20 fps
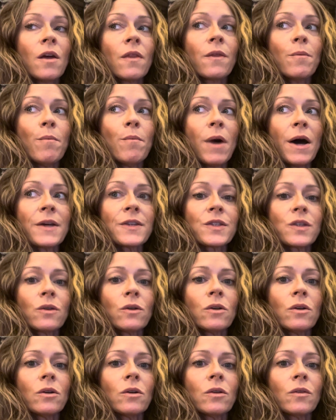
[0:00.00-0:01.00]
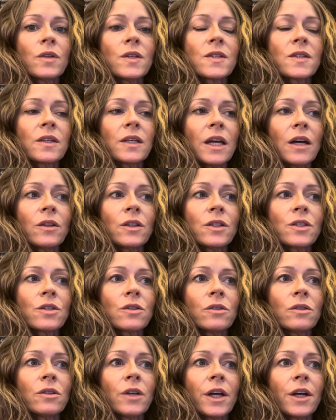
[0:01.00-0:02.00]
the muscle, the
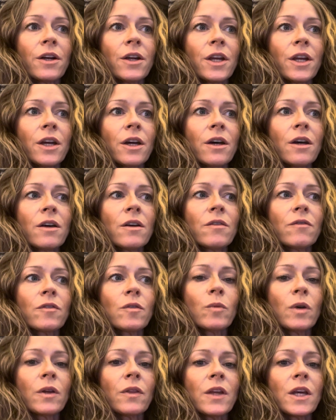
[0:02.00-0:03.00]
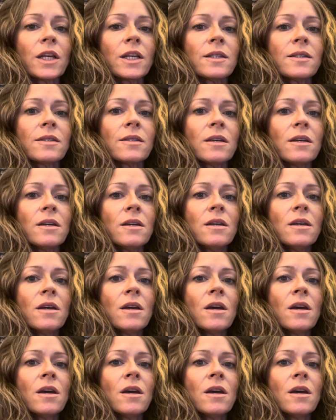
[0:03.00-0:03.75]
skeletal area, from what they could see.